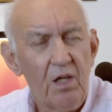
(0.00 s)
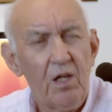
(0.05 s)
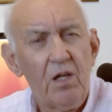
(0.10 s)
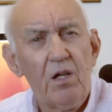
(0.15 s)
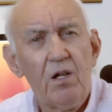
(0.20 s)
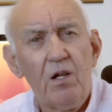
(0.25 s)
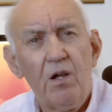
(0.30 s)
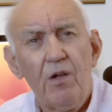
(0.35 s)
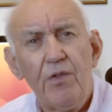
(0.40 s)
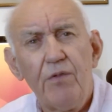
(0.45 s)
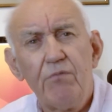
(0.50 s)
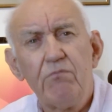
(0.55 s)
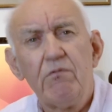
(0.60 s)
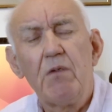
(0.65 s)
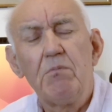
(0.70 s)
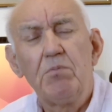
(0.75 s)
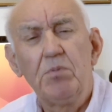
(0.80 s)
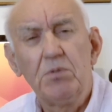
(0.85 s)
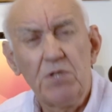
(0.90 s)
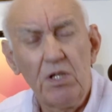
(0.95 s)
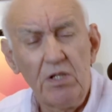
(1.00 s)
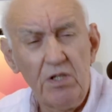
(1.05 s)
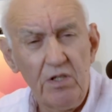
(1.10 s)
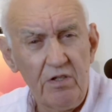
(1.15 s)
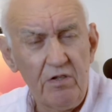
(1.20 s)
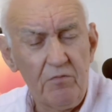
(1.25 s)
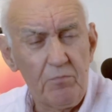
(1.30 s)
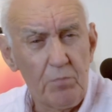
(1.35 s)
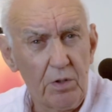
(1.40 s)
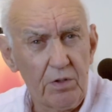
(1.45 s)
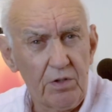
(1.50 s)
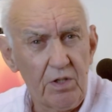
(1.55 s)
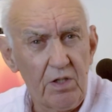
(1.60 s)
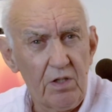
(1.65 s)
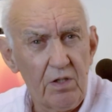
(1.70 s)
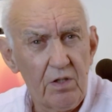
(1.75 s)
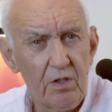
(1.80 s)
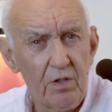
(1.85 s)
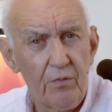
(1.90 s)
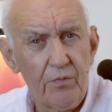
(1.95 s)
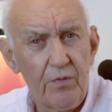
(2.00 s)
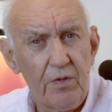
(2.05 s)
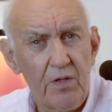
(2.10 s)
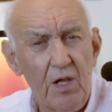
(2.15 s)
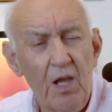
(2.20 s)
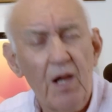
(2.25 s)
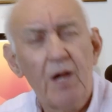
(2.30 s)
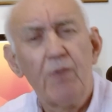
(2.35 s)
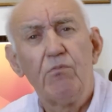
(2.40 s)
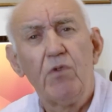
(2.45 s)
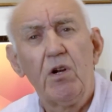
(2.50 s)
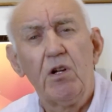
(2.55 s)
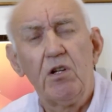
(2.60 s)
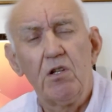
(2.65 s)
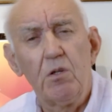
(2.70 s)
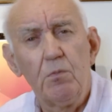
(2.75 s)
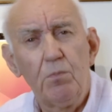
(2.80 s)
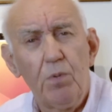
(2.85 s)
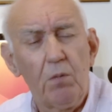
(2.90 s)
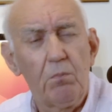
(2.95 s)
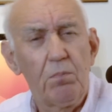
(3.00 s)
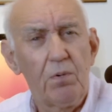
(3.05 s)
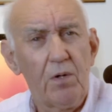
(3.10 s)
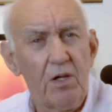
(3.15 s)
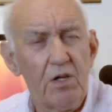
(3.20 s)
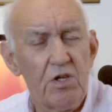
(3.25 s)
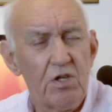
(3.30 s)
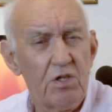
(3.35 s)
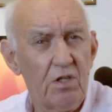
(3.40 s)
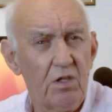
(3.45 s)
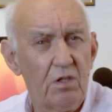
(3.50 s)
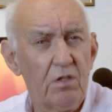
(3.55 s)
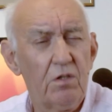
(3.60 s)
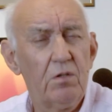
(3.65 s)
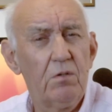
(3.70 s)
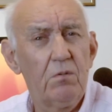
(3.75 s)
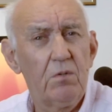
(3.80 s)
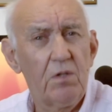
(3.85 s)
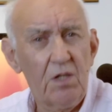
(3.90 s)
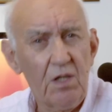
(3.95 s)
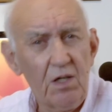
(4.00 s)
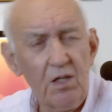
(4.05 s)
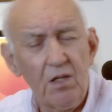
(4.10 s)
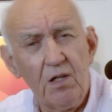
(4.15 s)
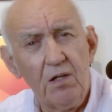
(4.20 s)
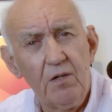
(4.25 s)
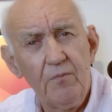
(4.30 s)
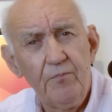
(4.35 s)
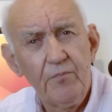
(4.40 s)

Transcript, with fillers: are the representative body of the ham radio population in the UK.